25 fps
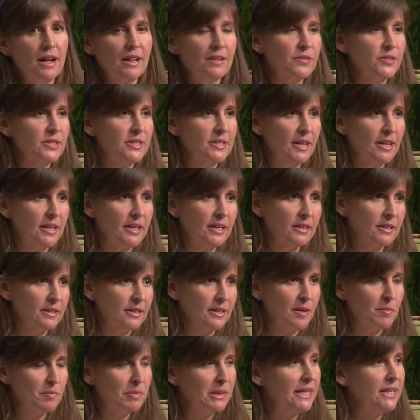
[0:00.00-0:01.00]
all of a
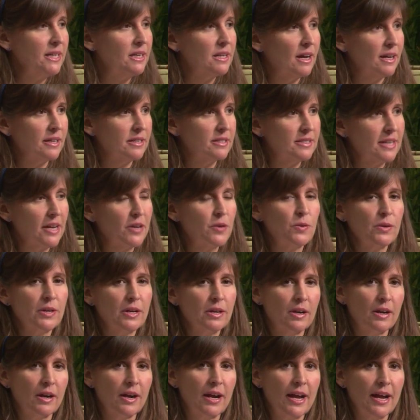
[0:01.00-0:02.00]
sudden, complete non
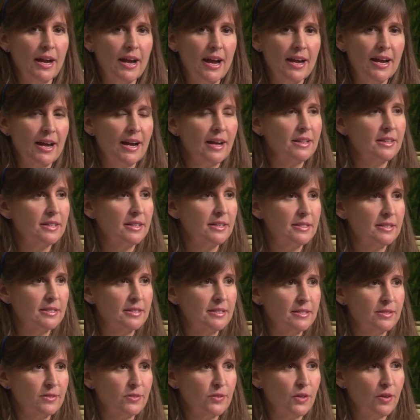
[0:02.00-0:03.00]
sequitur, I had this
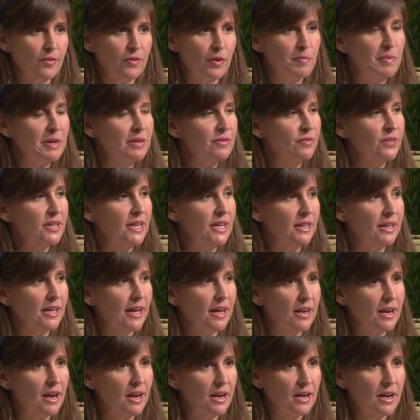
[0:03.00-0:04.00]
sort of epiphany
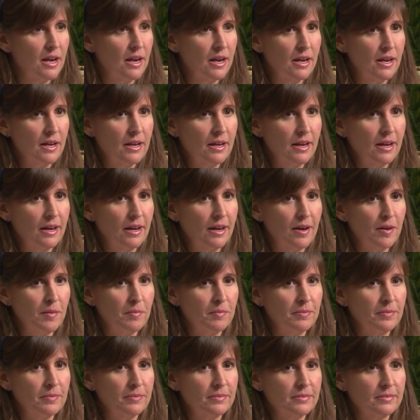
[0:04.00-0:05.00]
that
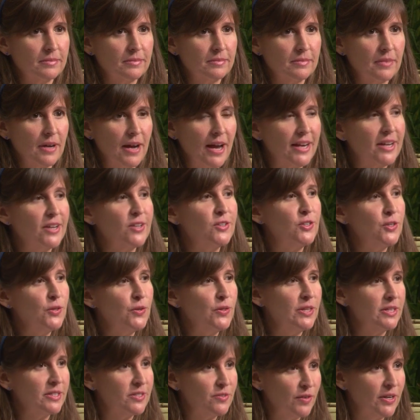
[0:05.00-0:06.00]
I could
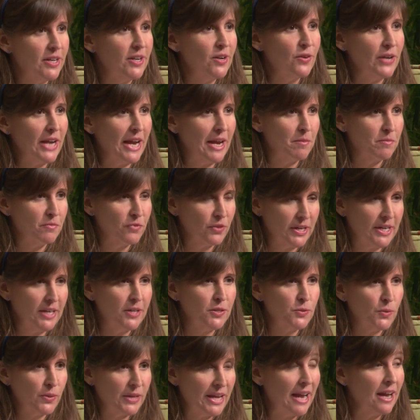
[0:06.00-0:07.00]
do this video game for
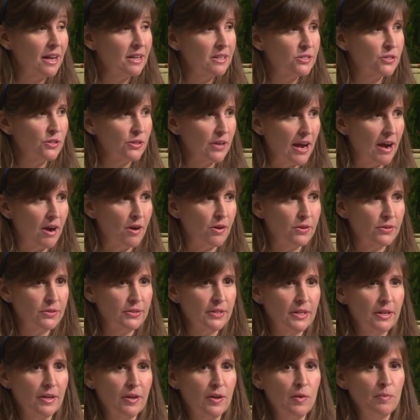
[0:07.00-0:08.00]
kids with cancer now
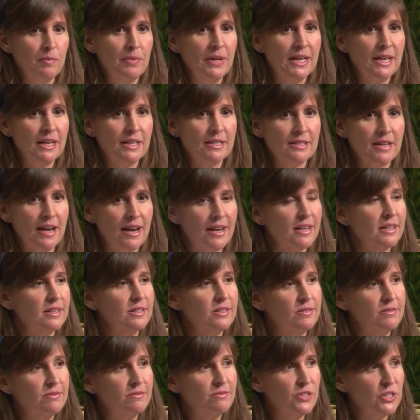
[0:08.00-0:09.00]
because I
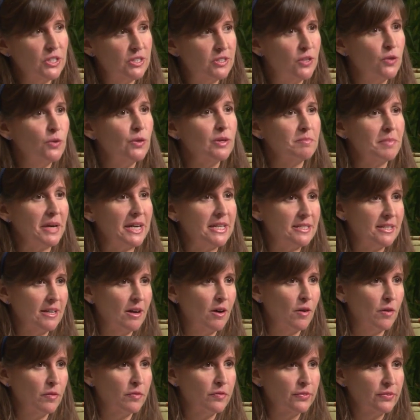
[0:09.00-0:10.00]
could just do it
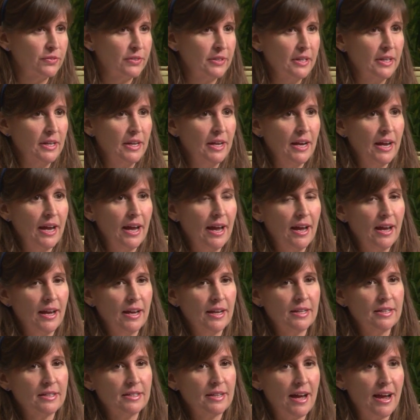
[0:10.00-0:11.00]
myself.
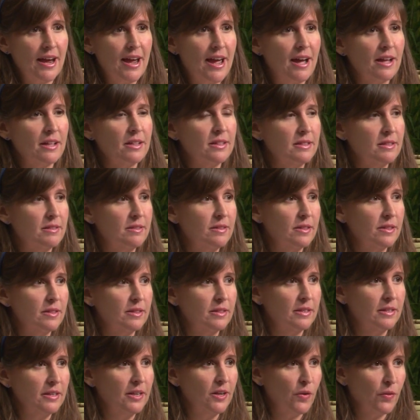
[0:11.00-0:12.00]
And I had,
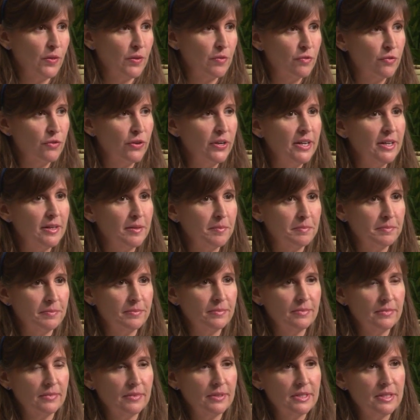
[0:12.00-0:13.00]
the freedom
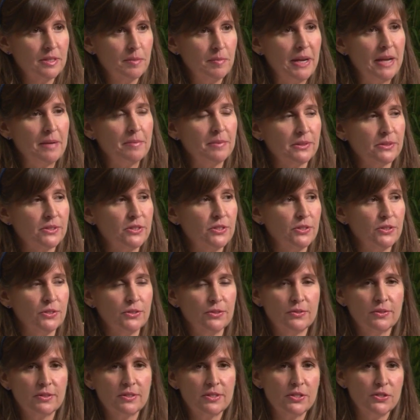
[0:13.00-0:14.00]
to be able
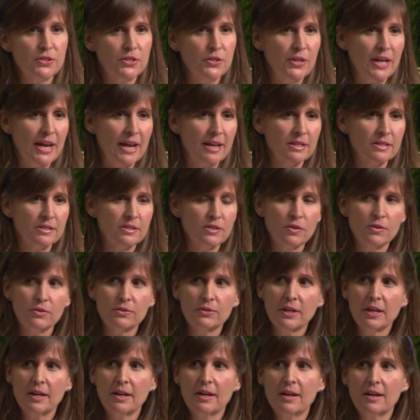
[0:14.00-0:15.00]
to do that.
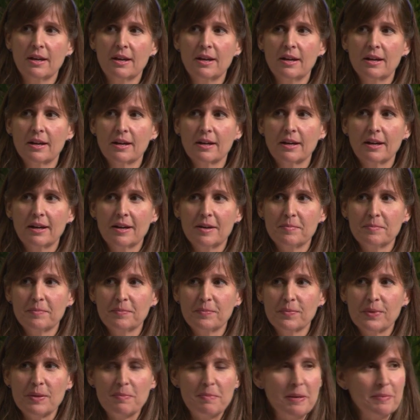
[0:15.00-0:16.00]
So
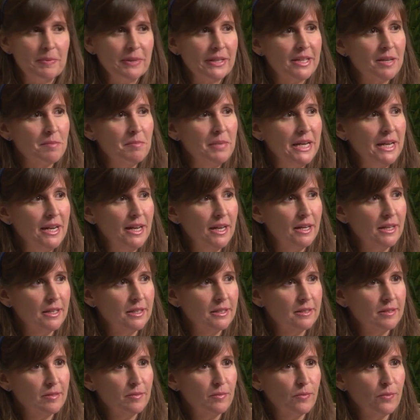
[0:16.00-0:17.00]
the people at the
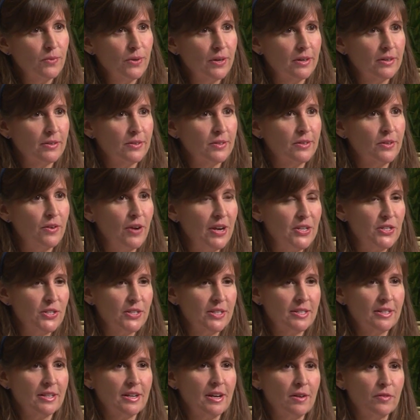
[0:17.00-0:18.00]
meeting were
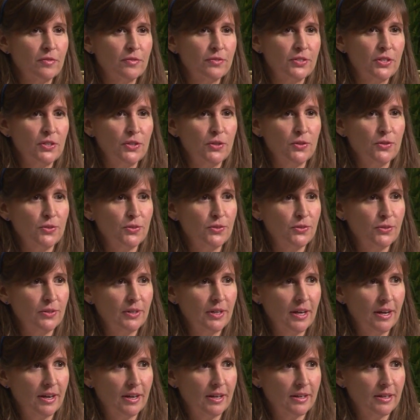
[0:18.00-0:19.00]
gracious enough to
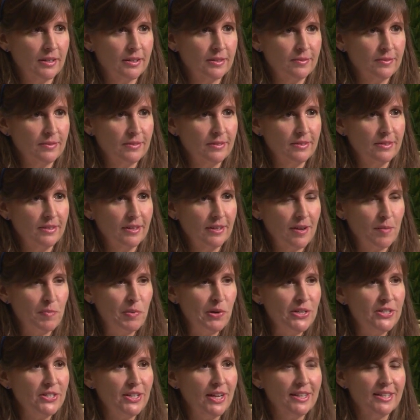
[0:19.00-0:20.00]

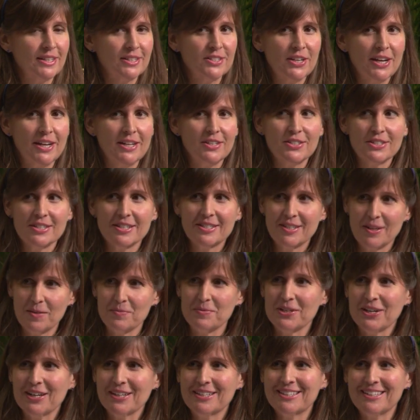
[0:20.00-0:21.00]
appreciate the change in
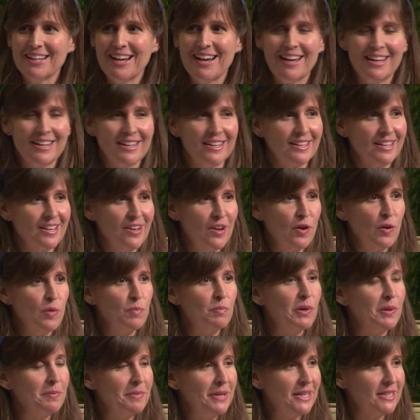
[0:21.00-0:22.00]
subject and
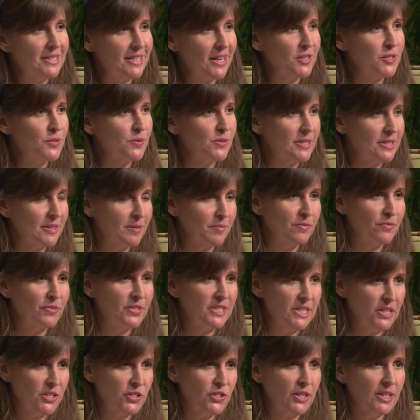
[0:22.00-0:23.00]
put me in touch with some
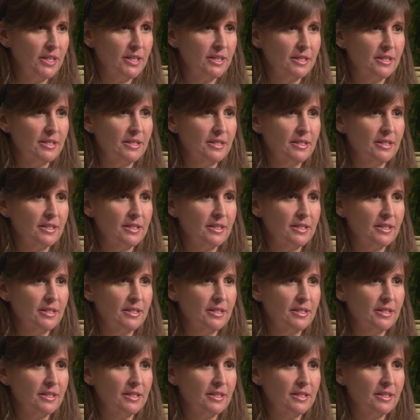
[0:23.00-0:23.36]
physicians